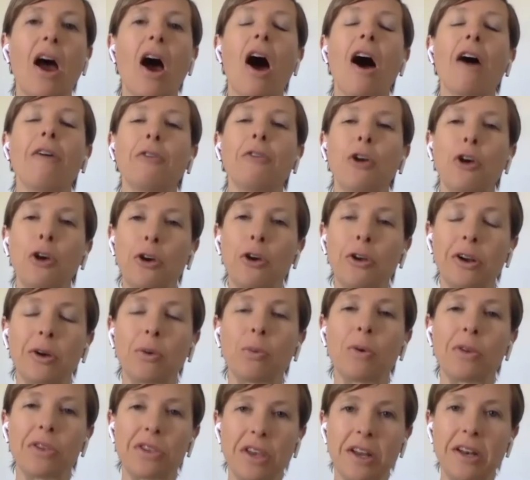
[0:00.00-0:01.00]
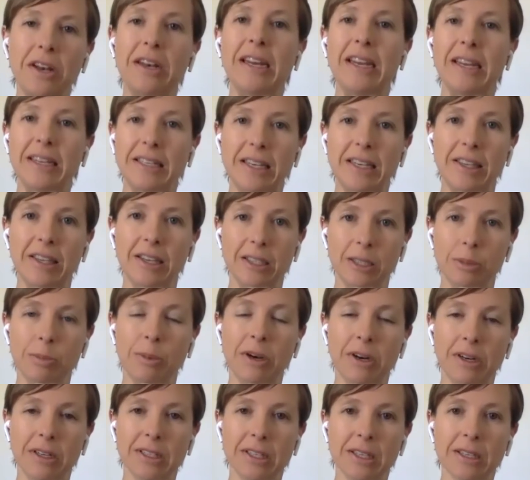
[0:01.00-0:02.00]
I've heard it within near-death
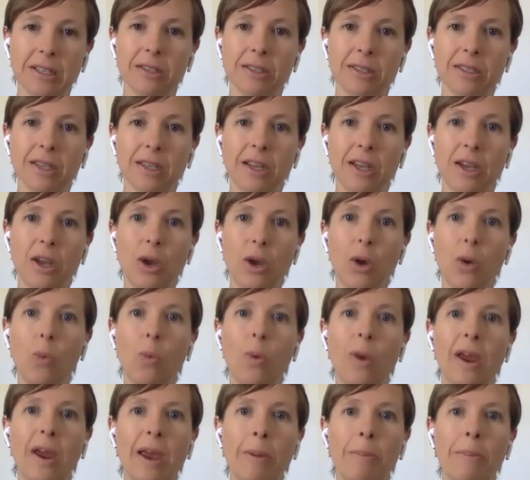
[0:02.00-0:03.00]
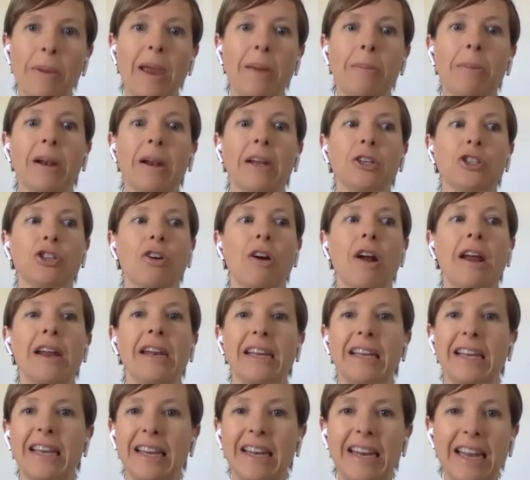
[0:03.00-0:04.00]
experiences where people are trying to
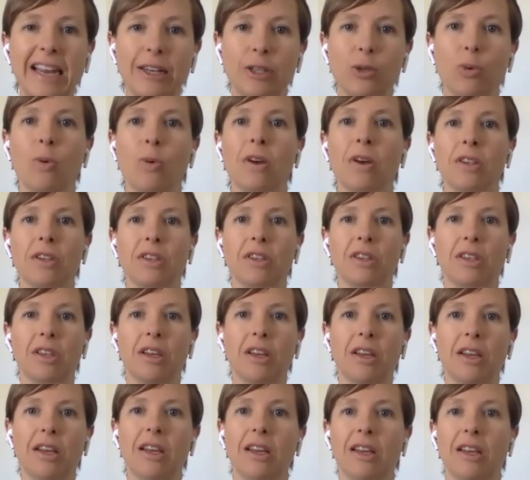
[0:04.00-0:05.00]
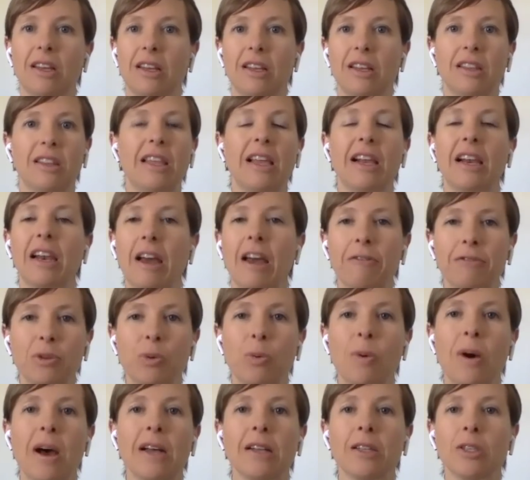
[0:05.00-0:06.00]
connect with their loved
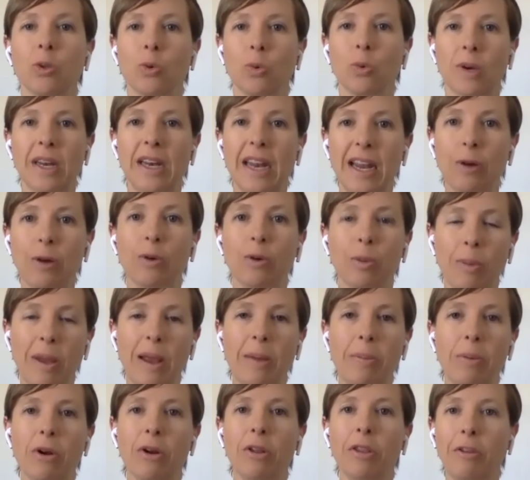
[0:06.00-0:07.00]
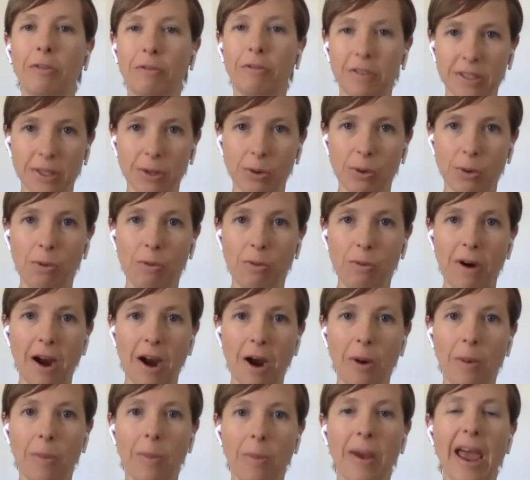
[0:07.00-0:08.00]
ones or connect with people on the physical
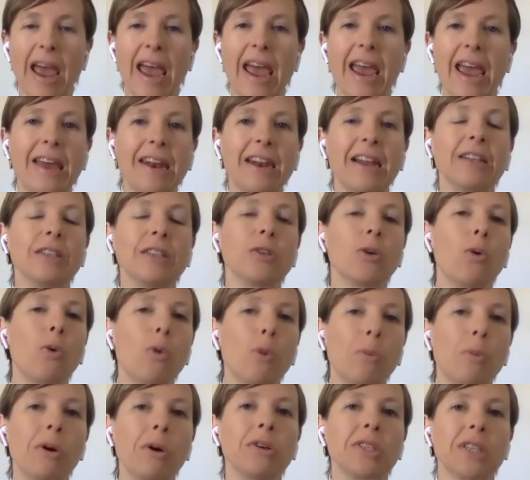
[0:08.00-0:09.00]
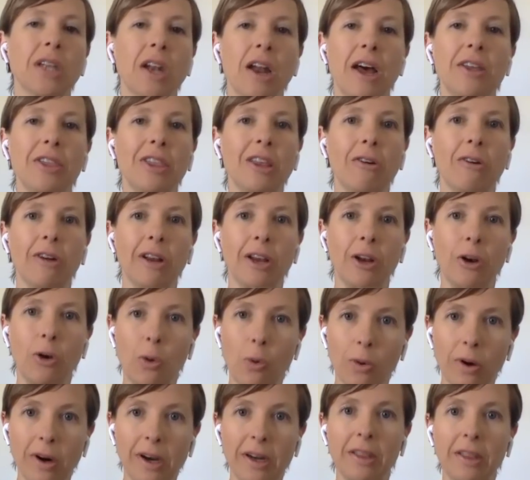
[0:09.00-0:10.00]
realm, and it's almost like they're
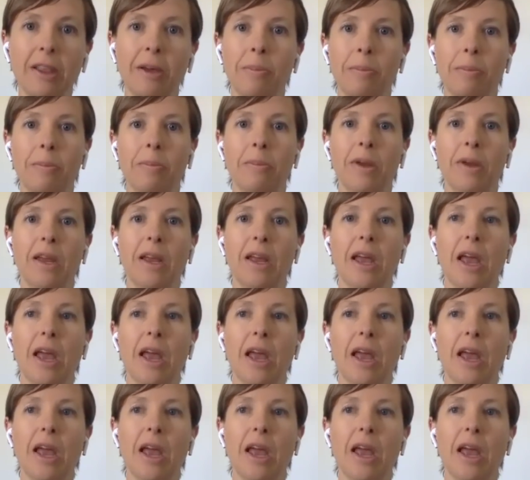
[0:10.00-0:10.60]
ignoring them.